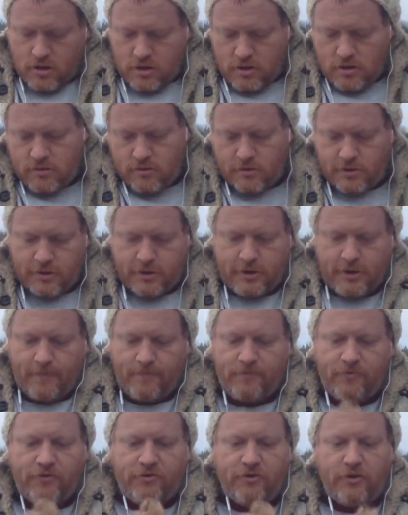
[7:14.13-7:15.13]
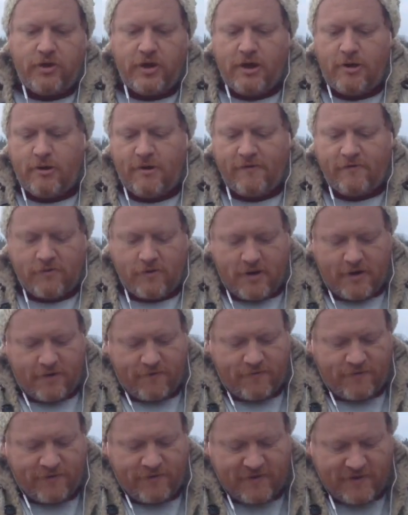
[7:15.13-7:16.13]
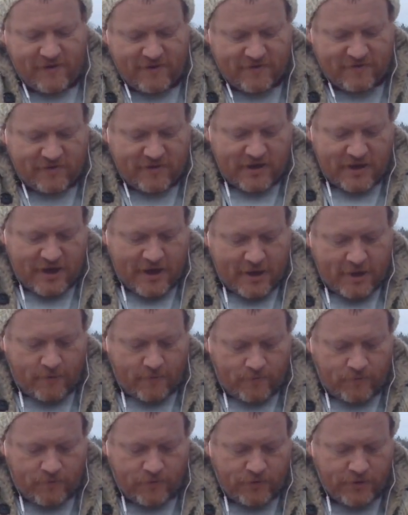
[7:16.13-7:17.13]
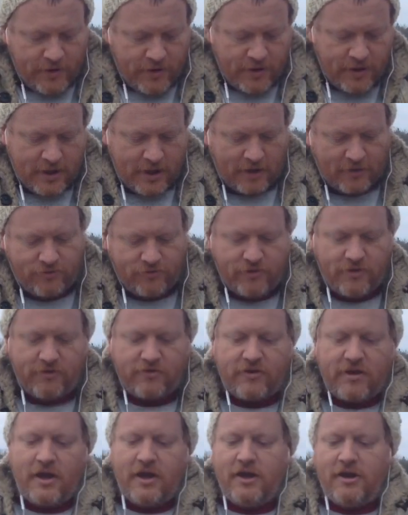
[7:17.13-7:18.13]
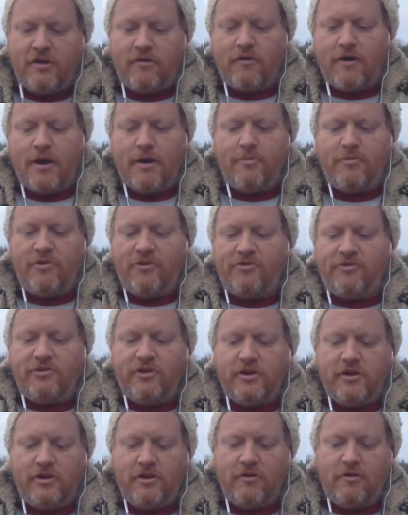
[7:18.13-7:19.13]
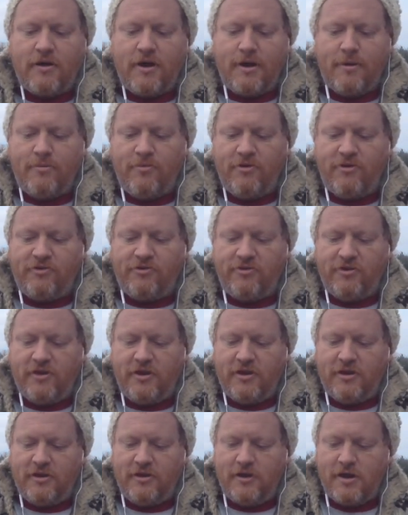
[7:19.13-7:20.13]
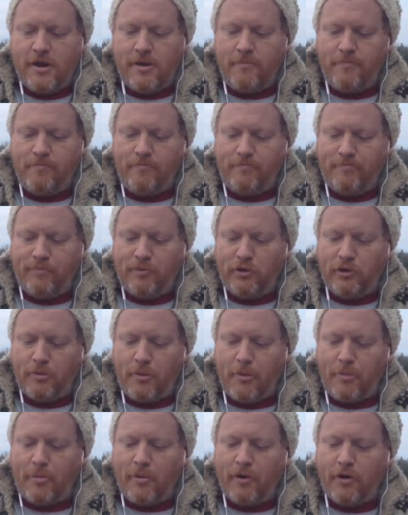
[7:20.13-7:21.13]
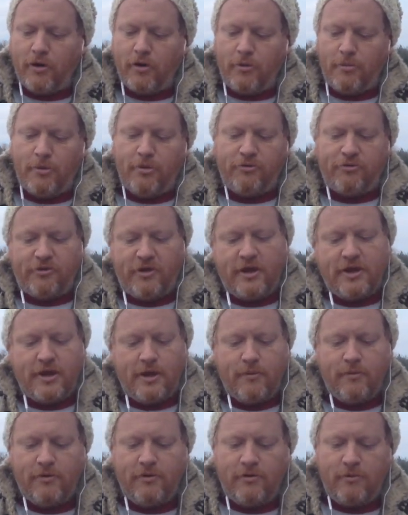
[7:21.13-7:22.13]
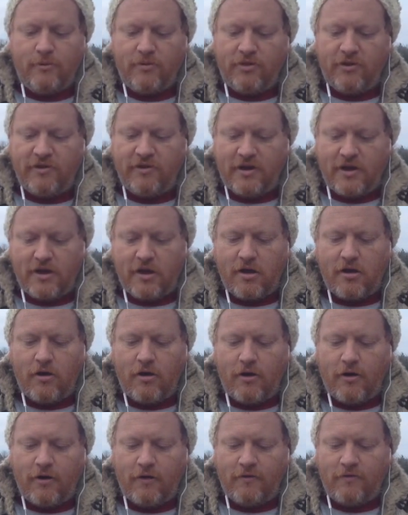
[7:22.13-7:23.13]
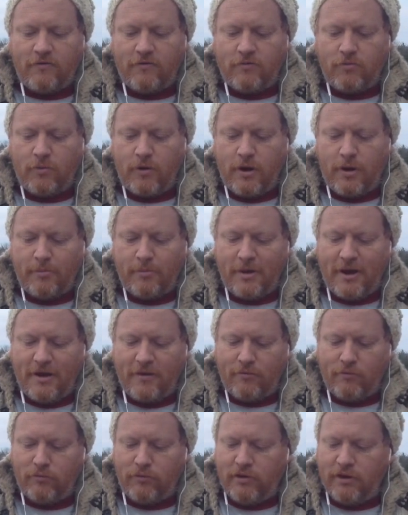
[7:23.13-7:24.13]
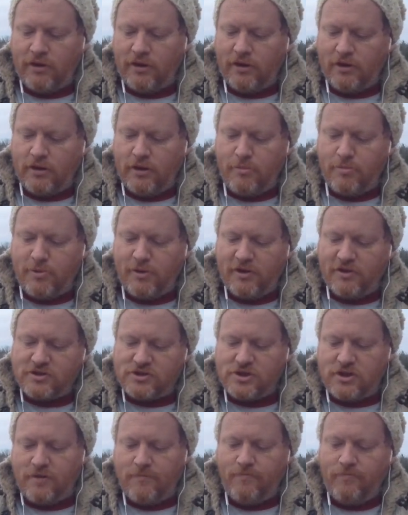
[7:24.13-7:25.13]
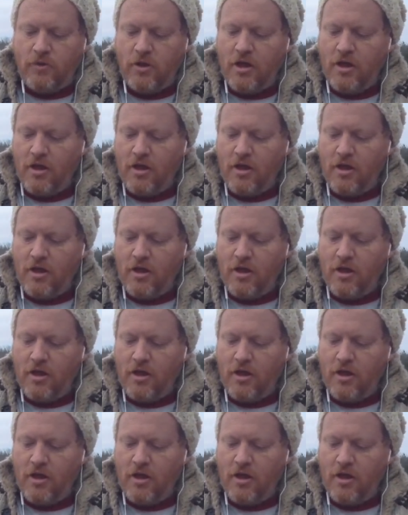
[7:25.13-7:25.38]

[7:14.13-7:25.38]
Alright, so now after I've teased it out, I'll just kind of grab this end and grab this end and pull them apart almost like I would do with a deck of cards, where I'm not really pinching